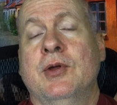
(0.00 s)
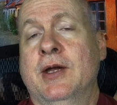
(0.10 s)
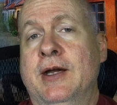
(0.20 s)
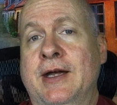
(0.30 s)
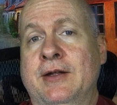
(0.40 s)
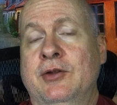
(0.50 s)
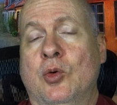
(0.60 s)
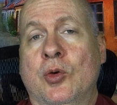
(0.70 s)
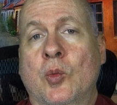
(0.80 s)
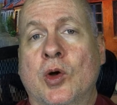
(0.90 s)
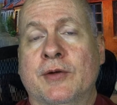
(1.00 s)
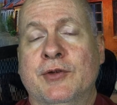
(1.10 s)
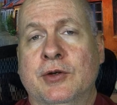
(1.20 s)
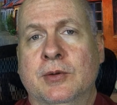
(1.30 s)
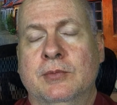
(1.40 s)
end on one of
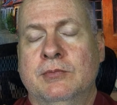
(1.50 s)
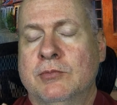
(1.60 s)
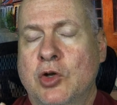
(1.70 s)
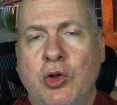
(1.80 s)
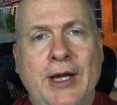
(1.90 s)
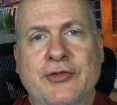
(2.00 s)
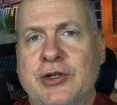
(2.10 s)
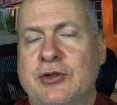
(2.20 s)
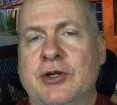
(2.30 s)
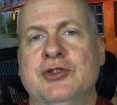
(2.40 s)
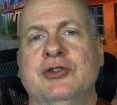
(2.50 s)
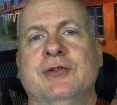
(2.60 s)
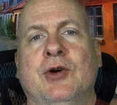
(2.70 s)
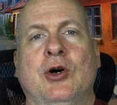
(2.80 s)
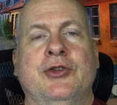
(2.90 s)
the classic dungeons of
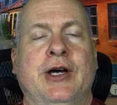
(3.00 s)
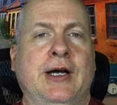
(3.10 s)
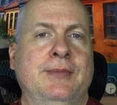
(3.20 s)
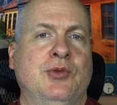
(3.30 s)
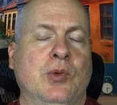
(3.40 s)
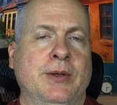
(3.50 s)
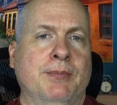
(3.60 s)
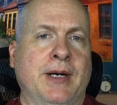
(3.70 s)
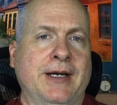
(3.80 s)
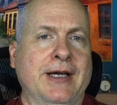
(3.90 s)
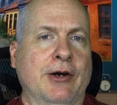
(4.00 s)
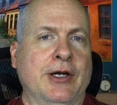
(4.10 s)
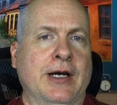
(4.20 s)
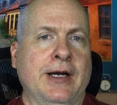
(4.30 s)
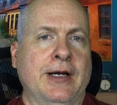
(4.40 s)
all times, written by Gary
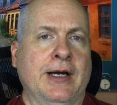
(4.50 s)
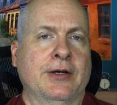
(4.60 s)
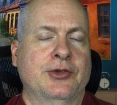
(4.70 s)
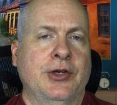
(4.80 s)
Gygax,